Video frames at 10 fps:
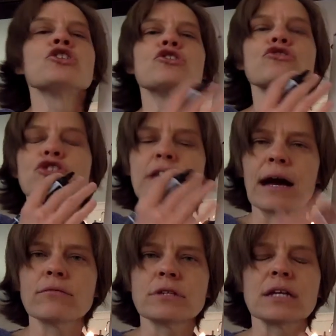You're just
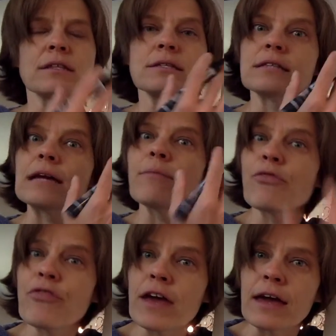counting the same
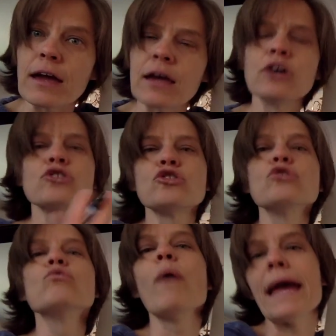thing
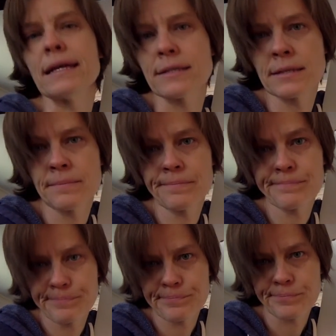2 ways,
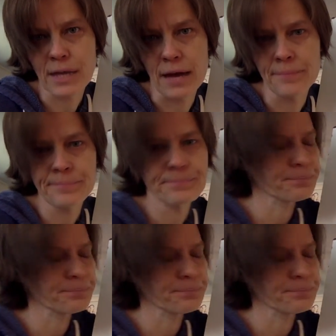okay?